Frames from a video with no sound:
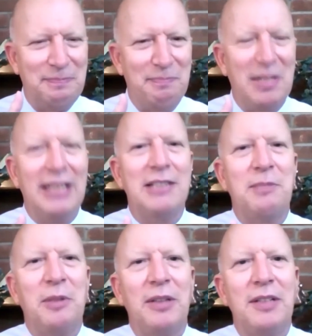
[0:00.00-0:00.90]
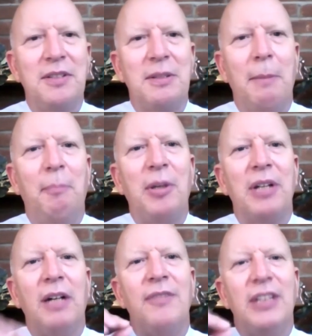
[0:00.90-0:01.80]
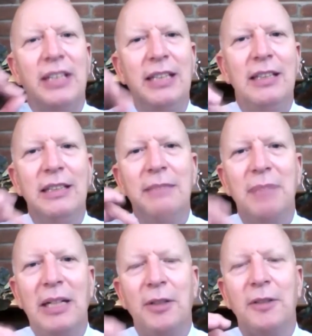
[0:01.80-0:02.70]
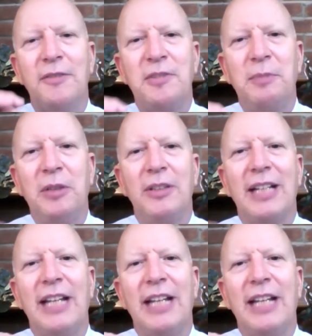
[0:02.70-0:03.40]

my experience, but of the healing power of spirit